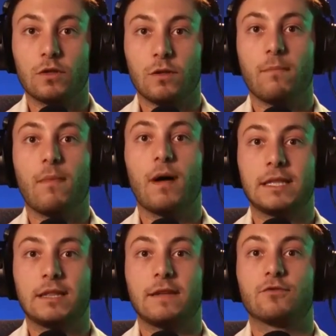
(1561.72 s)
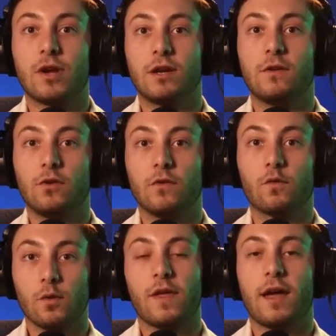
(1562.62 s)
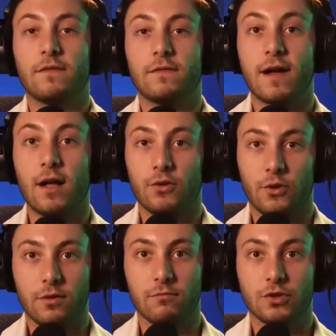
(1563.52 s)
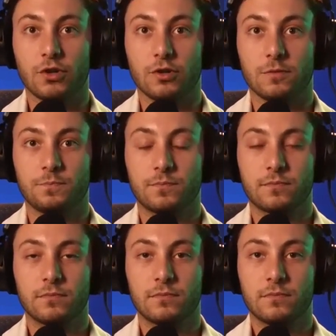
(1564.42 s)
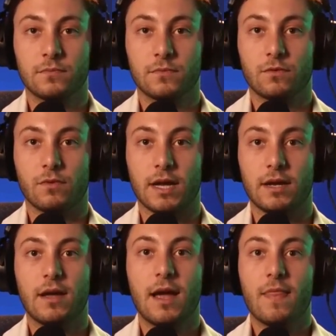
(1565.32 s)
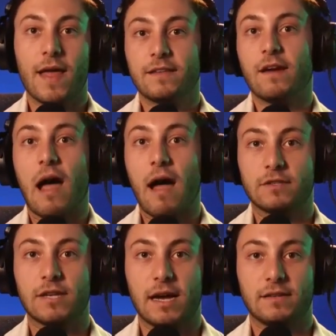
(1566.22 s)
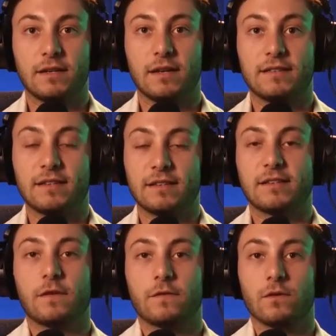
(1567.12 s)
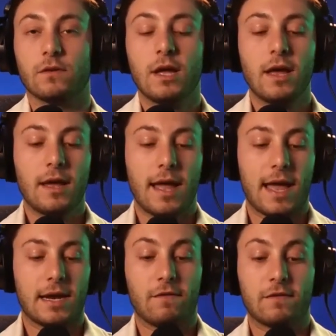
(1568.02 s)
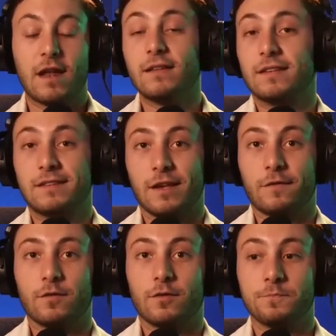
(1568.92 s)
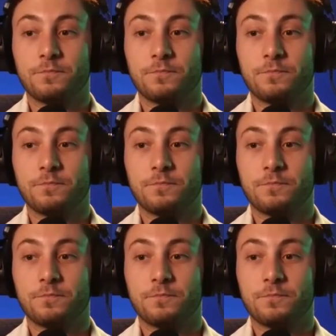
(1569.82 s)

the money that they traded you for that value in return, right? That's how advertising is successful. And if it's not successful,